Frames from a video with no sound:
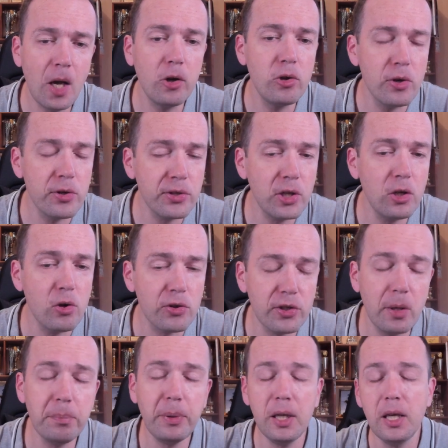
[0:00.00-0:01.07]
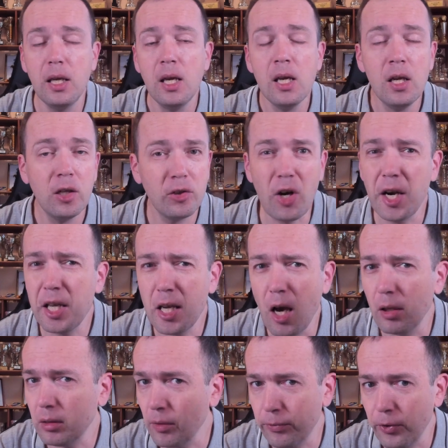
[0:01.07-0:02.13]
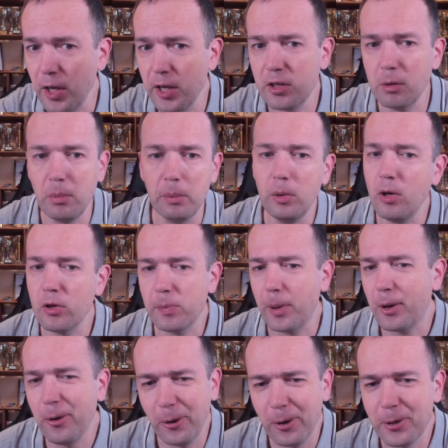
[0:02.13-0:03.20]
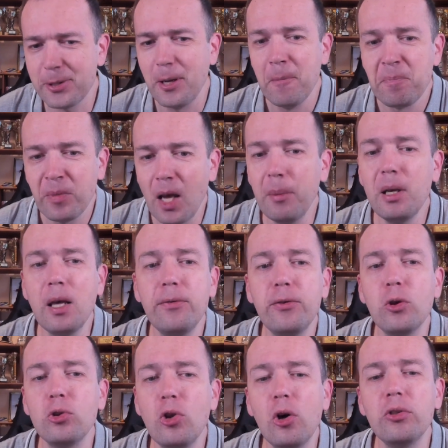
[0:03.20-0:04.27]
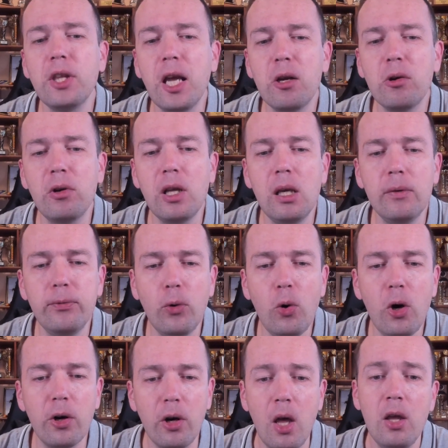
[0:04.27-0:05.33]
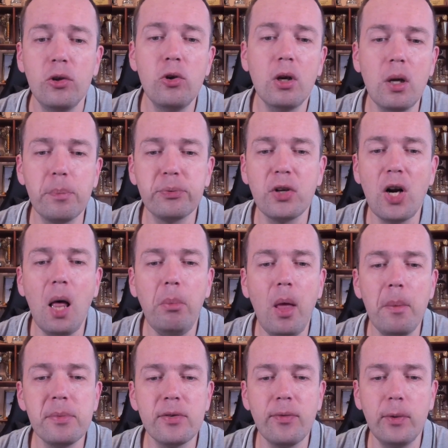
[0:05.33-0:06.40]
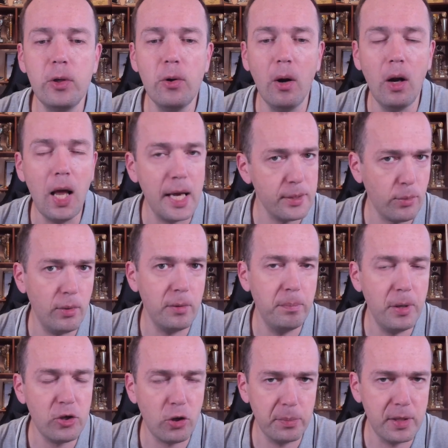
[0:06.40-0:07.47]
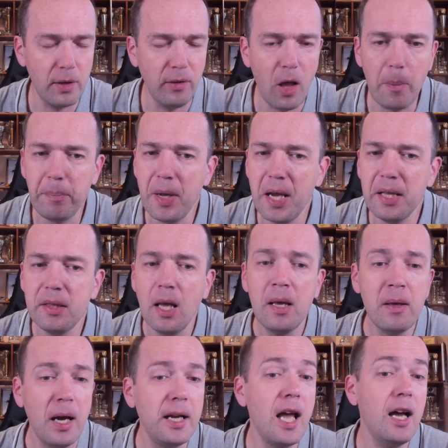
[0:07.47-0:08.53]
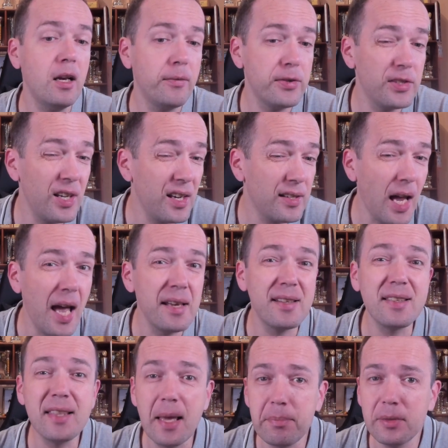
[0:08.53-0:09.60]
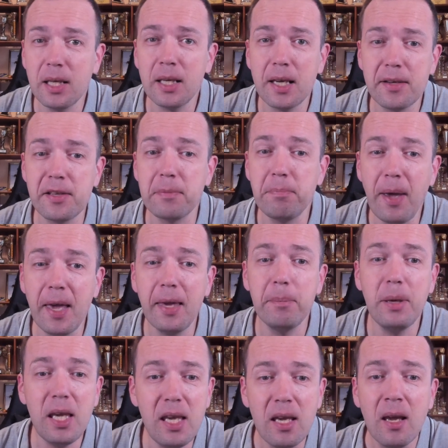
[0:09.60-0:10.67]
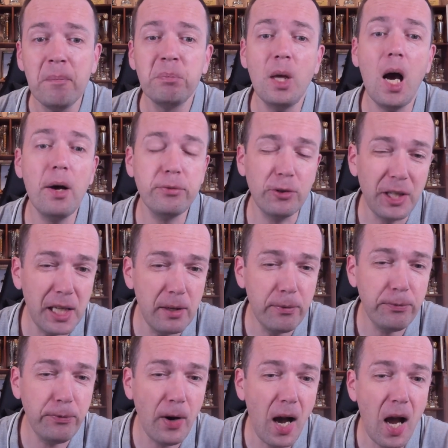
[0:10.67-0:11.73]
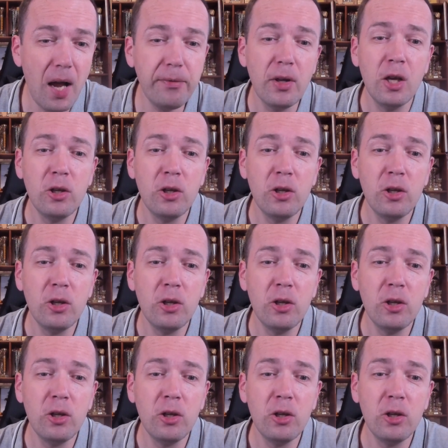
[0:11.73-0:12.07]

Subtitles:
Now you see, you're simply running out to freeze the moves because, I mean, if you don't take on e4, you have problems with your last pair bishop's development, and knight f6, as tempting as it may be, after e5,